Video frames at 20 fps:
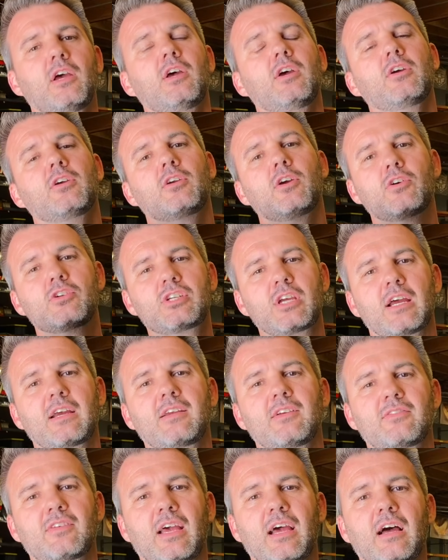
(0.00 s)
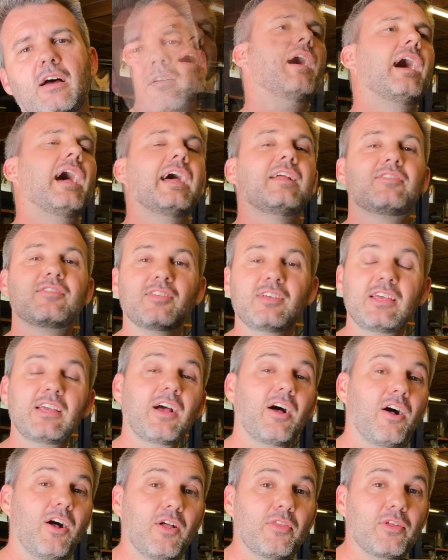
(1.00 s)
go check us out and see
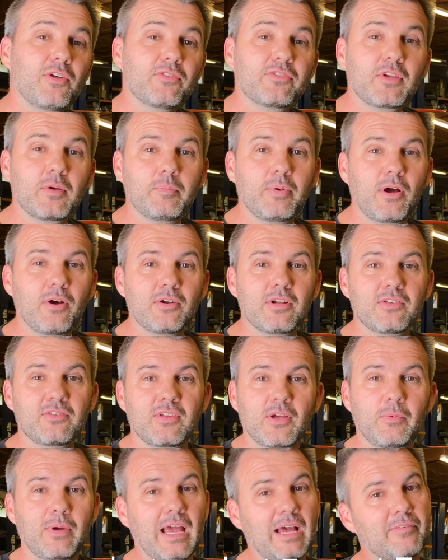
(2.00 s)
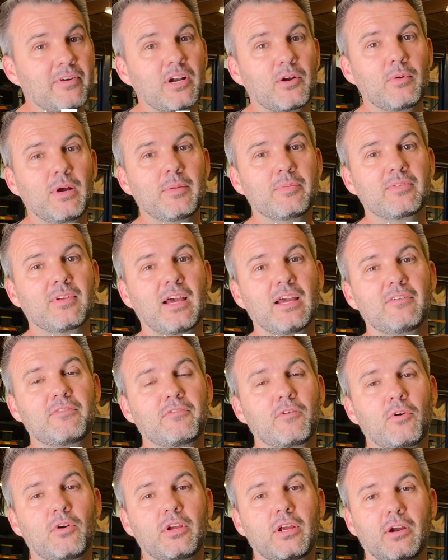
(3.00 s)
all those components that we have on our website
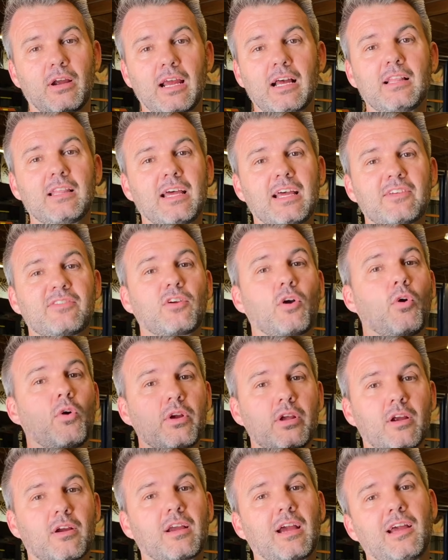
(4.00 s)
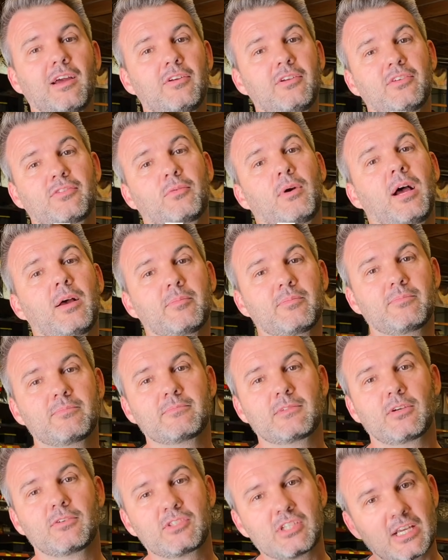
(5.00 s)
for your LS or your Coyote swap.
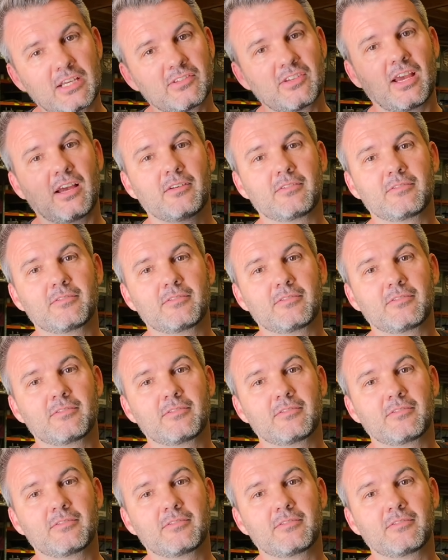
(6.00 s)
Go check us out.